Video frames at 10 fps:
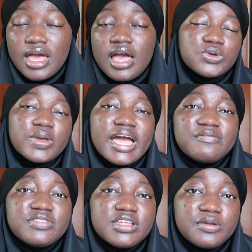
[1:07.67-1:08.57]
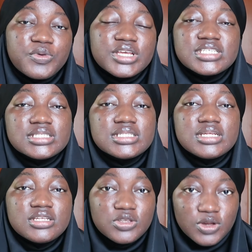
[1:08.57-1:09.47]
So we have
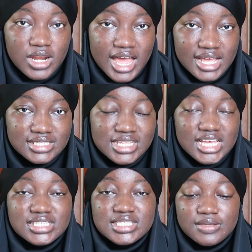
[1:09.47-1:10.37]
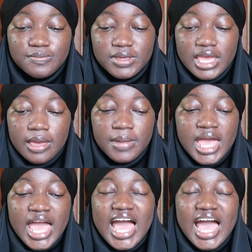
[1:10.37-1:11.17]
$3.63, that's the CPM,